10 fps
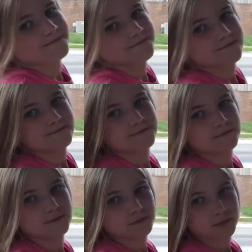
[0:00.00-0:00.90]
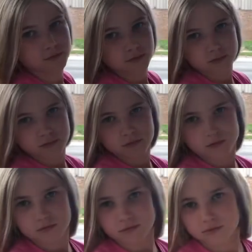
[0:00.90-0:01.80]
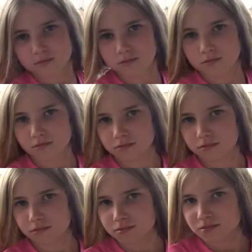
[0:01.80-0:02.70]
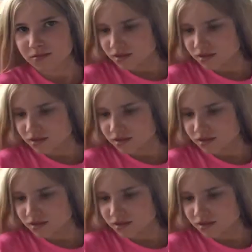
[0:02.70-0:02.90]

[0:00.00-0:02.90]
brushing it kind of makes it